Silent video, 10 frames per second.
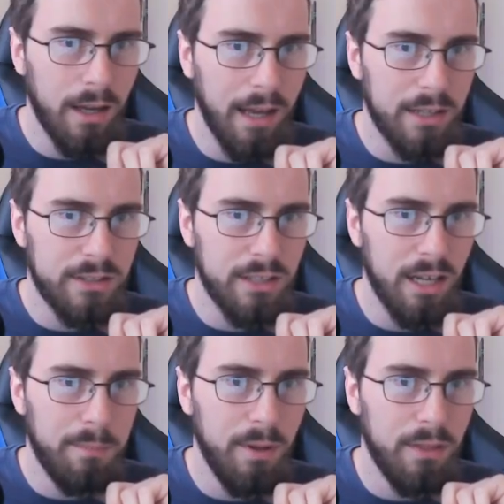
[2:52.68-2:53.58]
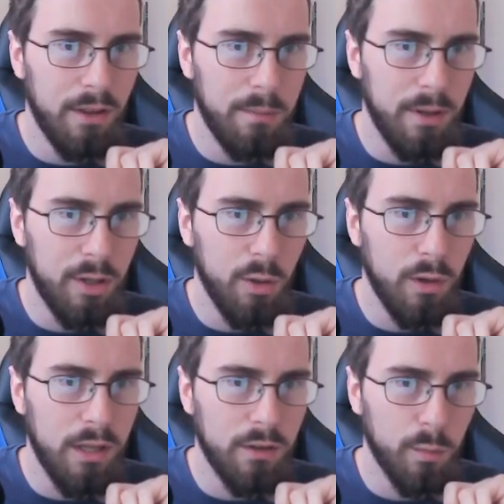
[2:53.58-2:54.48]
Actually, I'll put them in
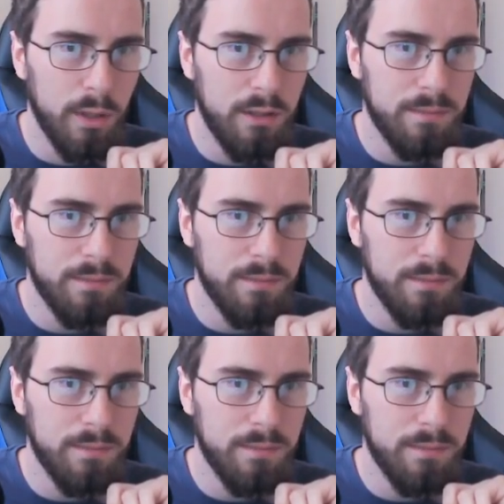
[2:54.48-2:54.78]
Dookie as well.